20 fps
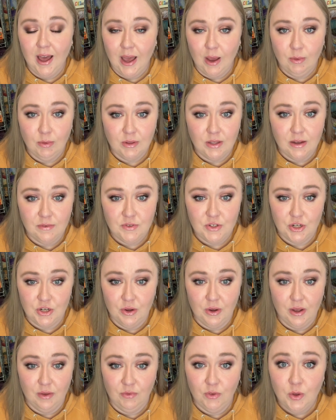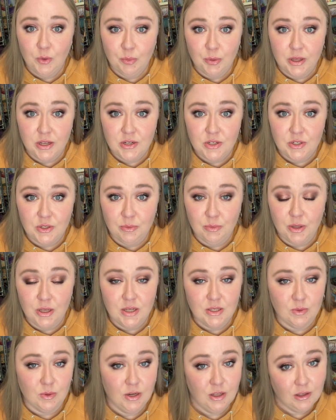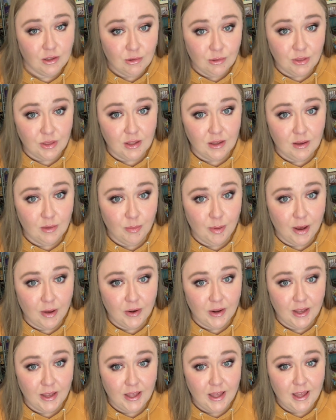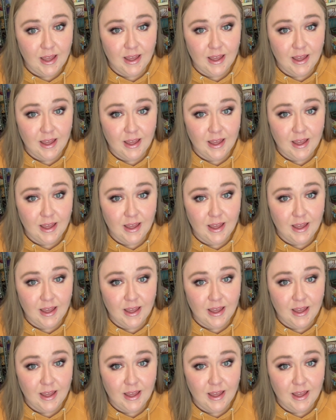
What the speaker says: I would love to know, have you played Doomlings? What do you think about it?